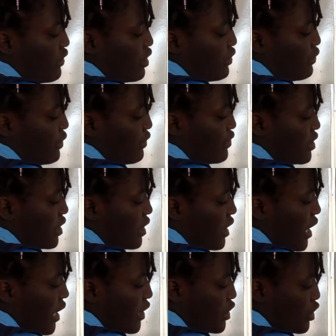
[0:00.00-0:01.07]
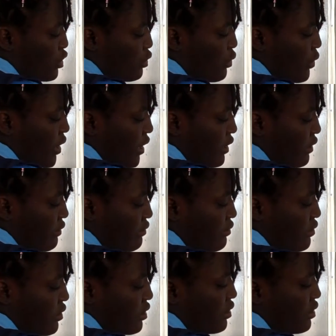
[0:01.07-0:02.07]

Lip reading: That's 15x squared.